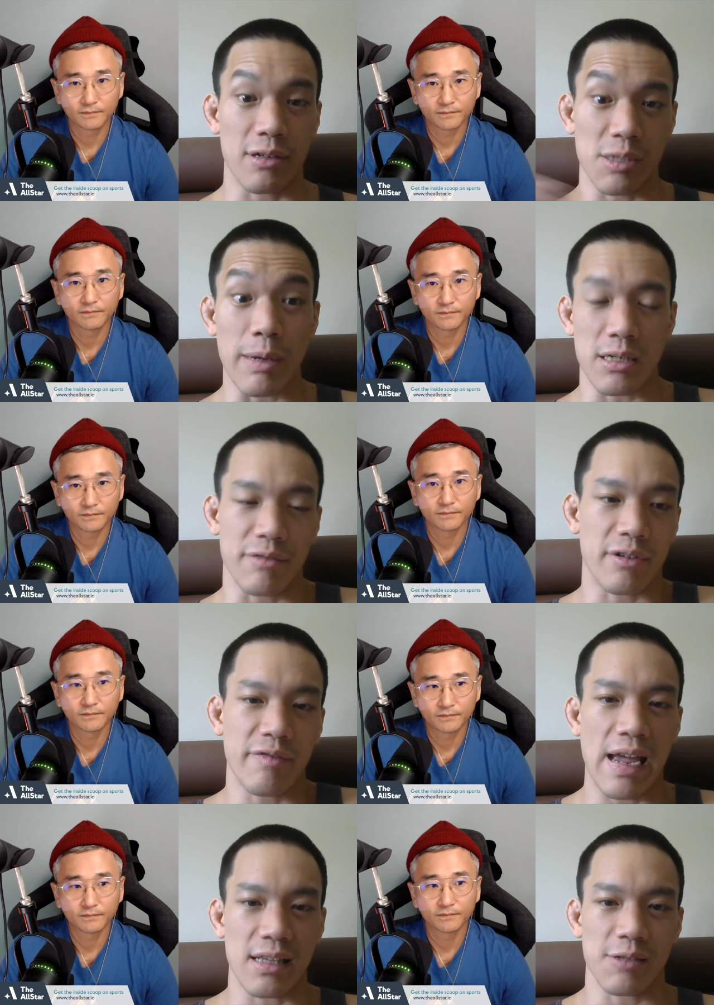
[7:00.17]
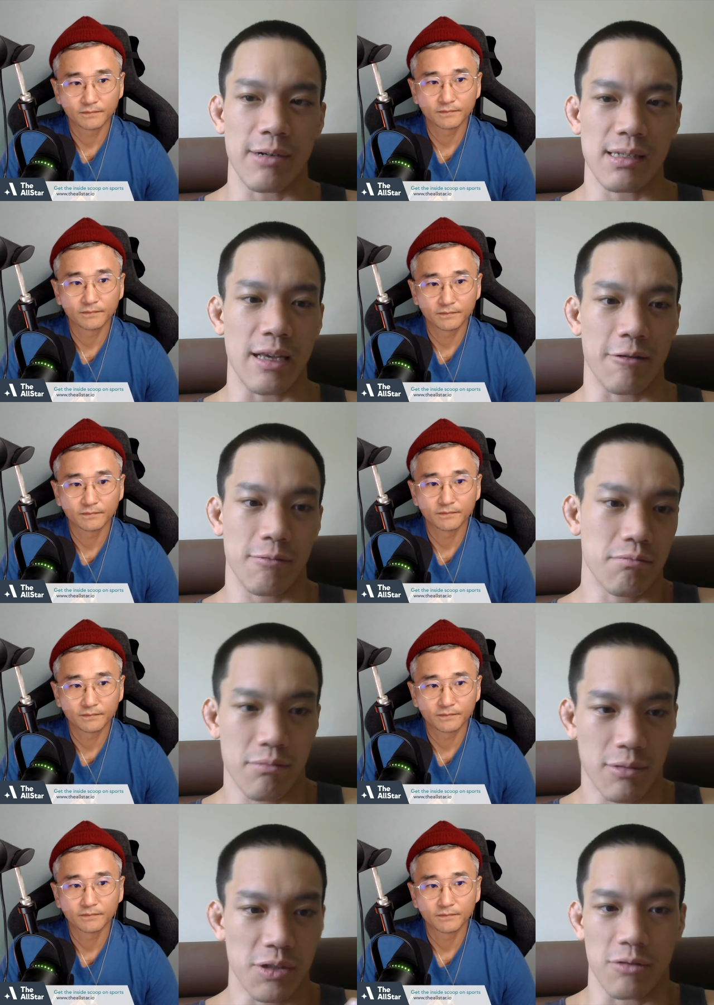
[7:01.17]
Speaker 1: for, especially for fans where it's like
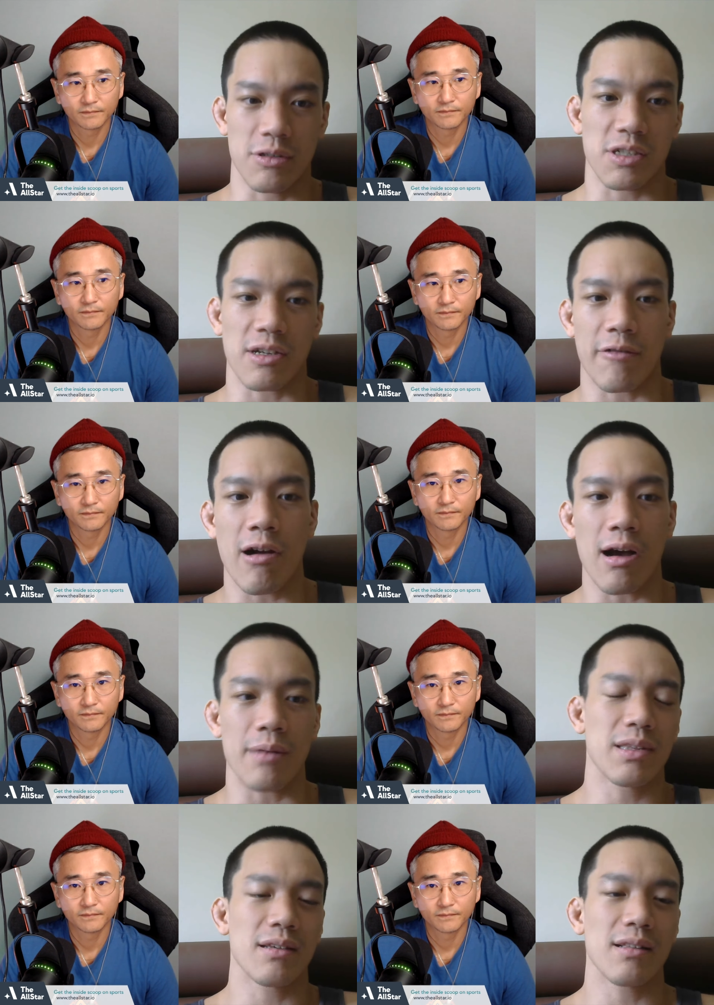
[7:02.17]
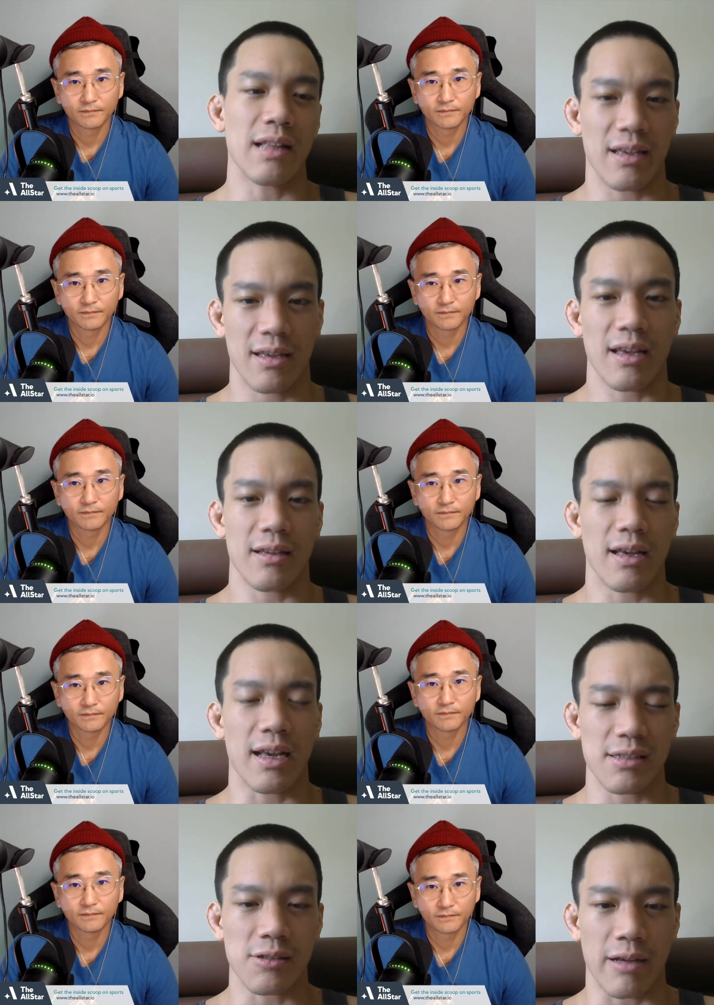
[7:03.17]
this dude just got robbed. Like,
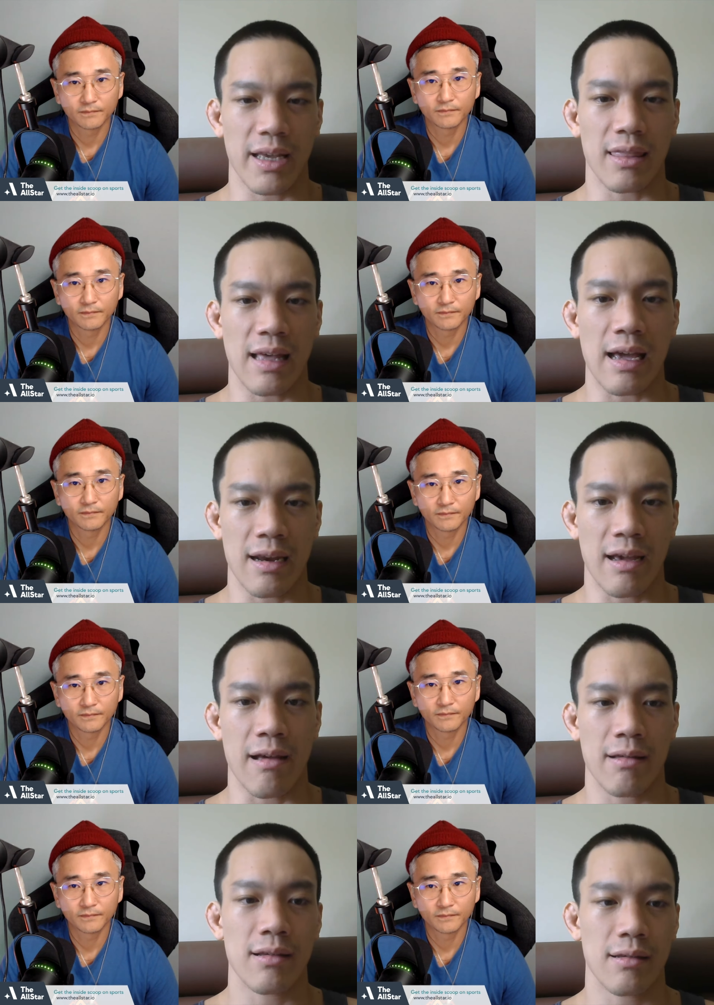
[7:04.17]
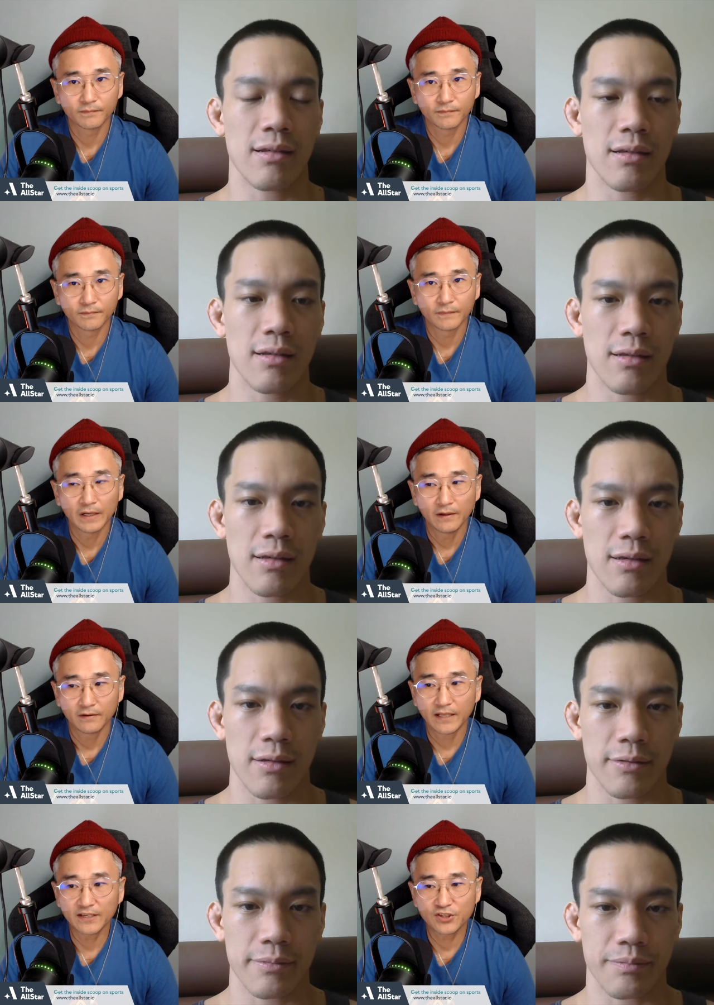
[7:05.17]
so I get that, yeah.
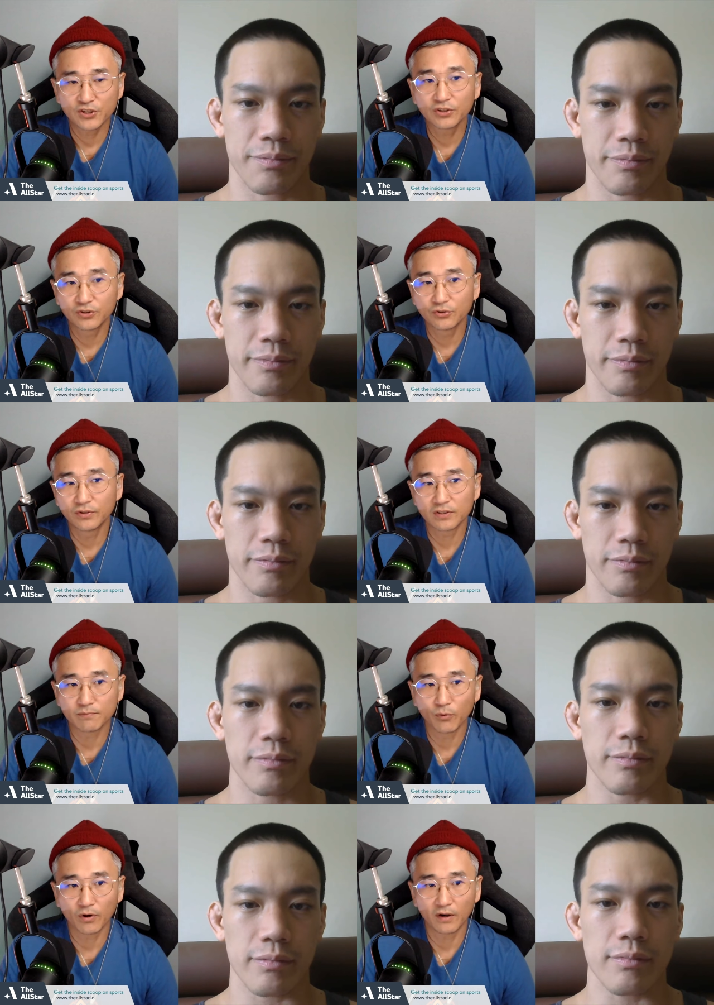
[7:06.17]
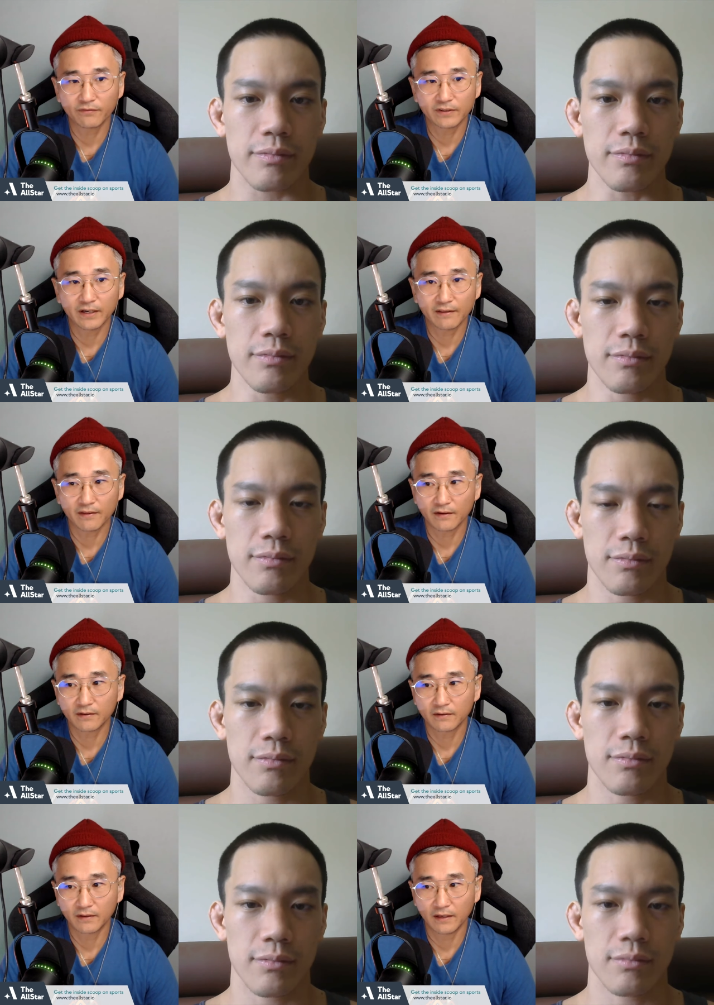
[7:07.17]
Speaker 2: They should do this more often, I
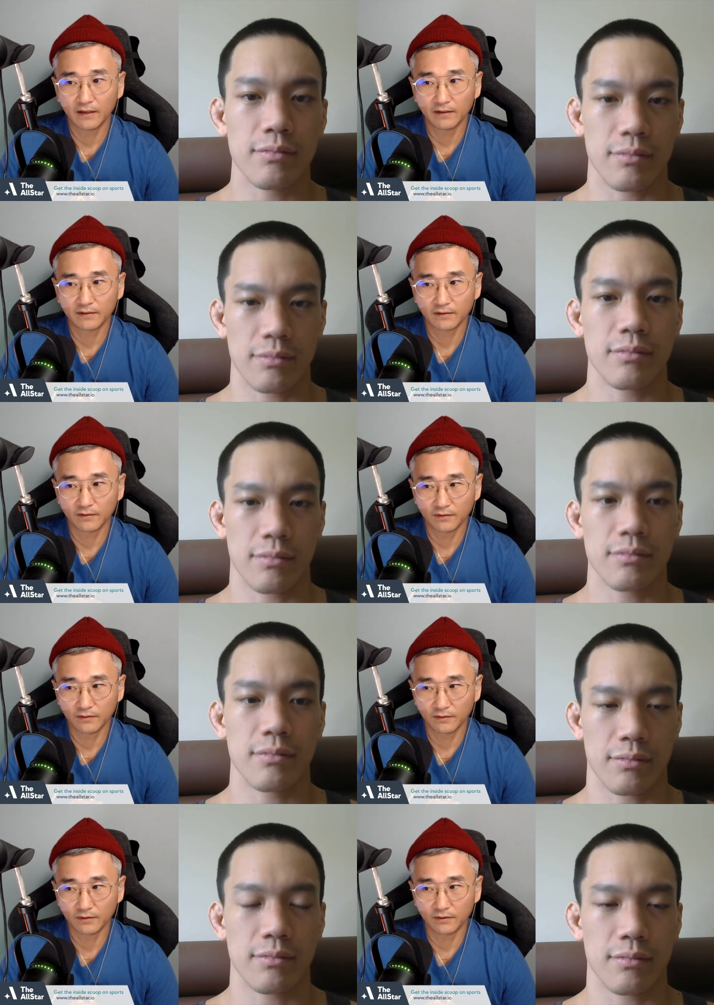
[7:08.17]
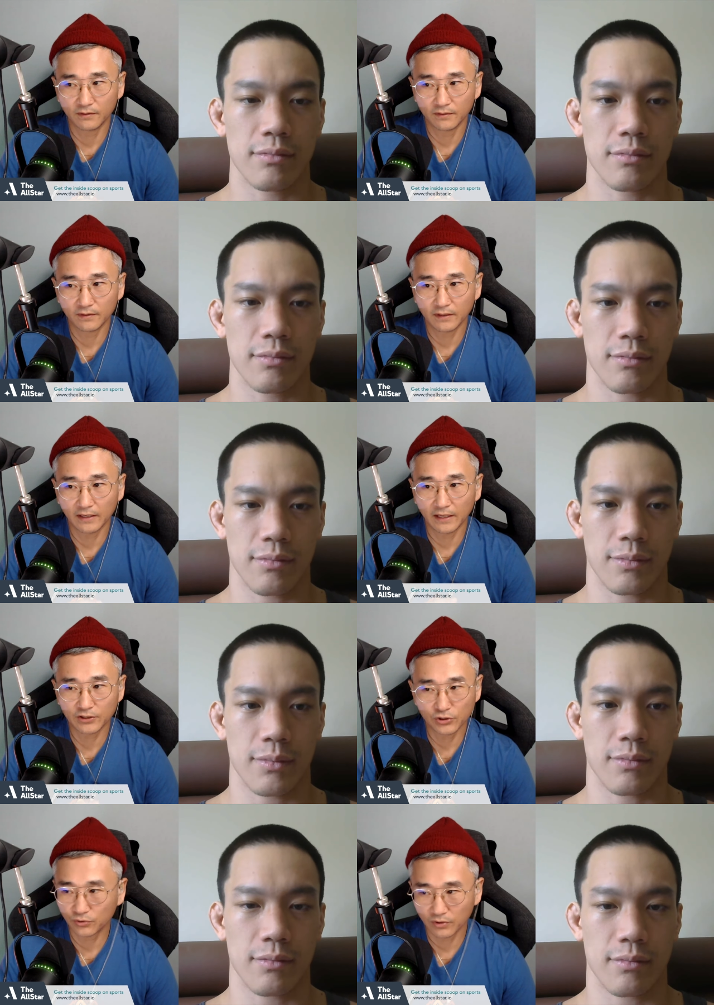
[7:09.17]
think. And you know, and they
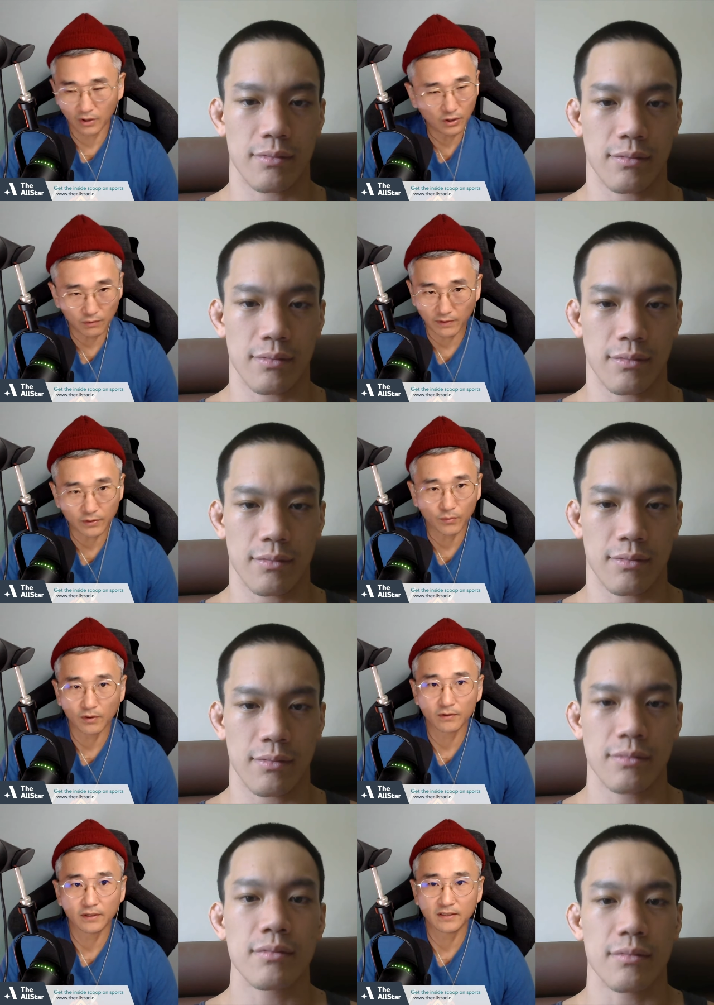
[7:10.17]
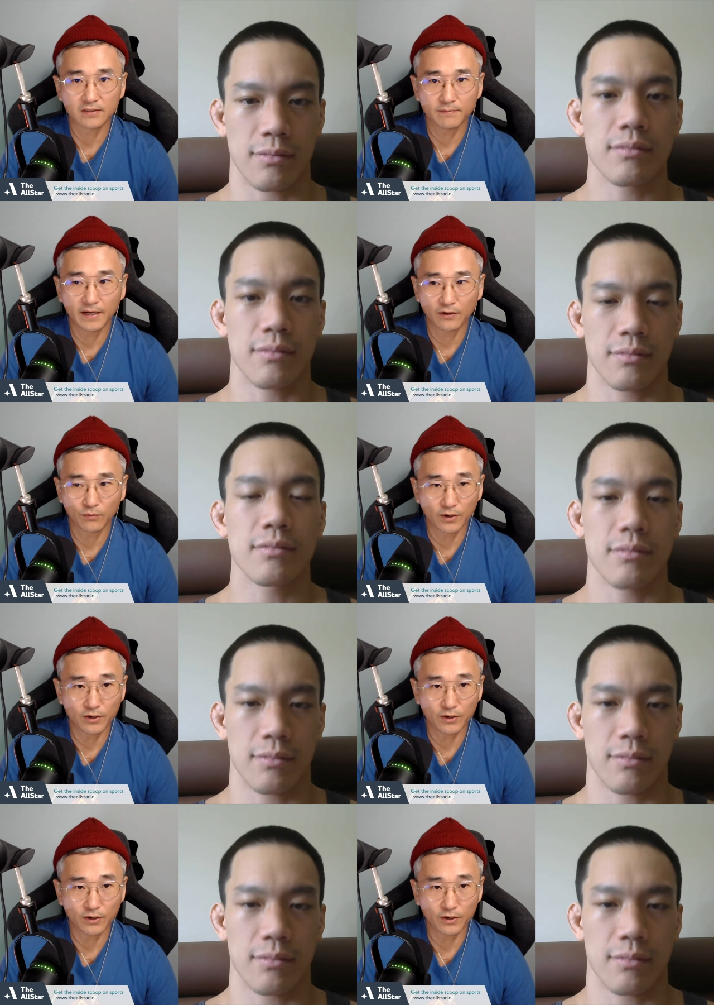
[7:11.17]
should do it all around the world. It doesn't matter where